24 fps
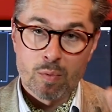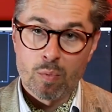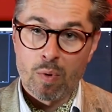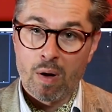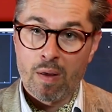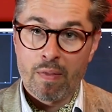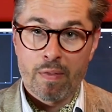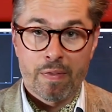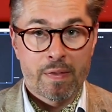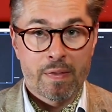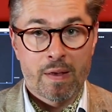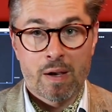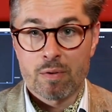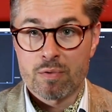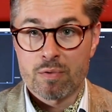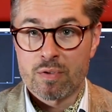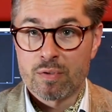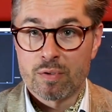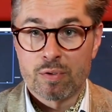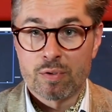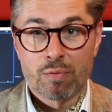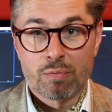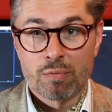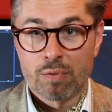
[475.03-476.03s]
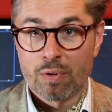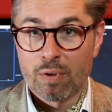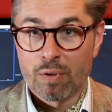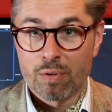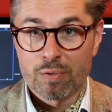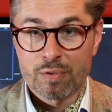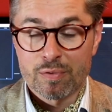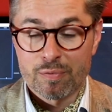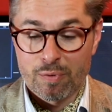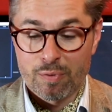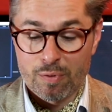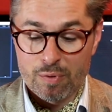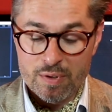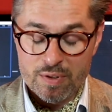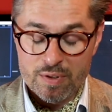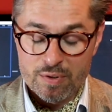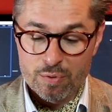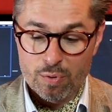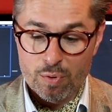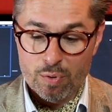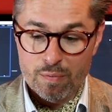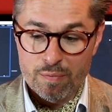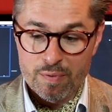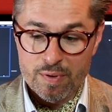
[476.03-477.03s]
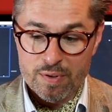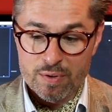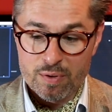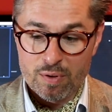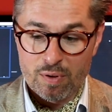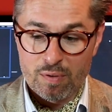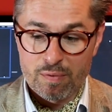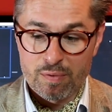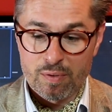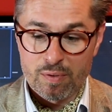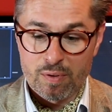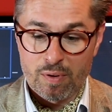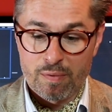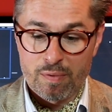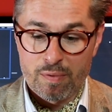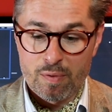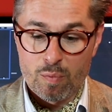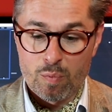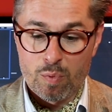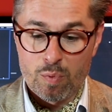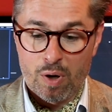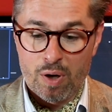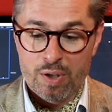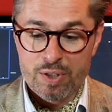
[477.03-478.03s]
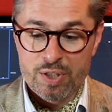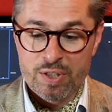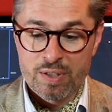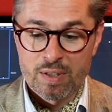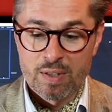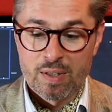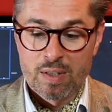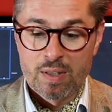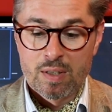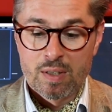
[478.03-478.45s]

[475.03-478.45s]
1,000 euros for a service of a watch,